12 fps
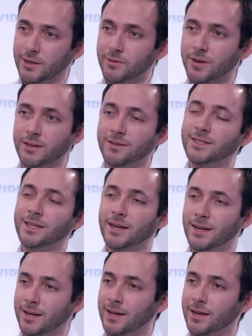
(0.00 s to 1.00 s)
of kind of
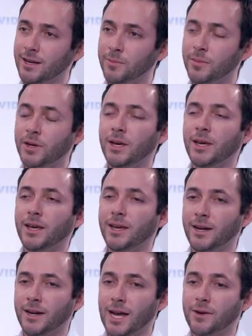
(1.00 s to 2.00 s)
setting it up
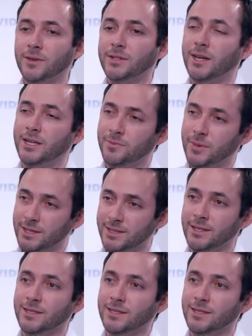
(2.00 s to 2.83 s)
in an advertised-based